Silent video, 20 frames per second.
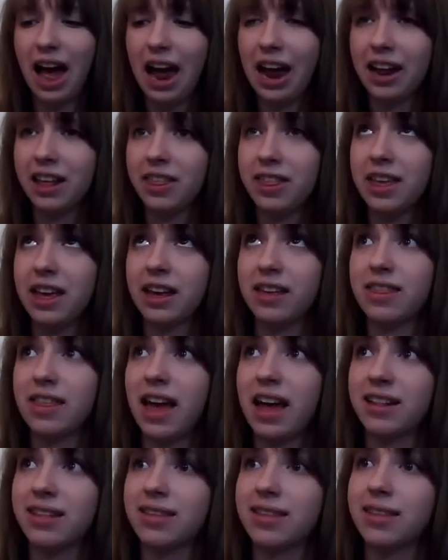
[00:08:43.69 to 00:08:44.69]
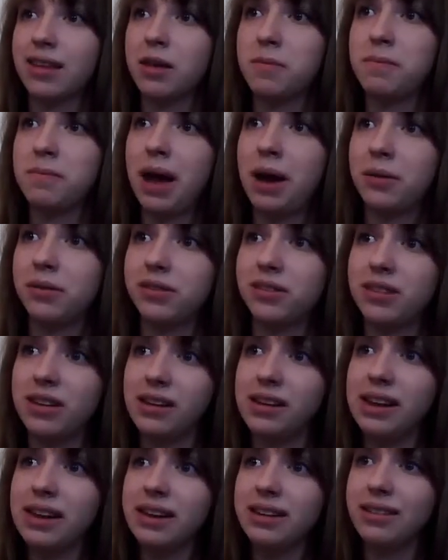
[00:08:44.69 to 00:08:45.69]
I think that's about
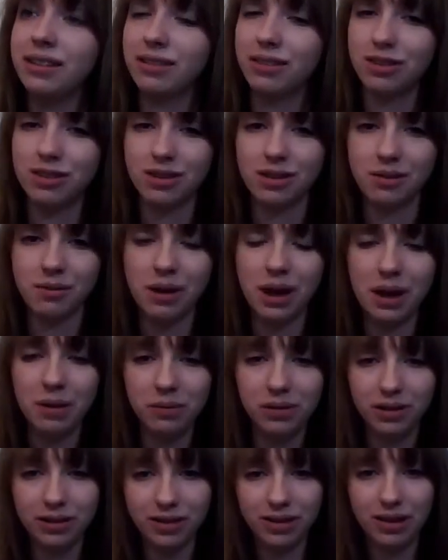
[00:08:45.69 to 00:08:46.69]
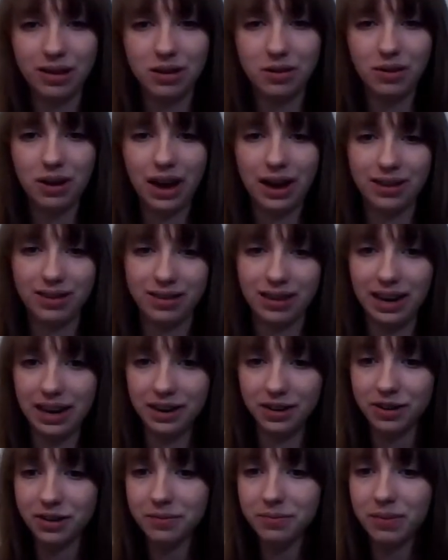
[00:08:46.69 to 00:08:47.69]
it, so I will see you guys
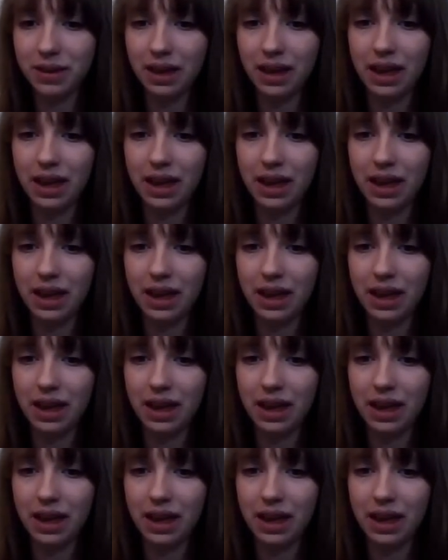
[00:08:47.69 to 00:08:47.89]
later.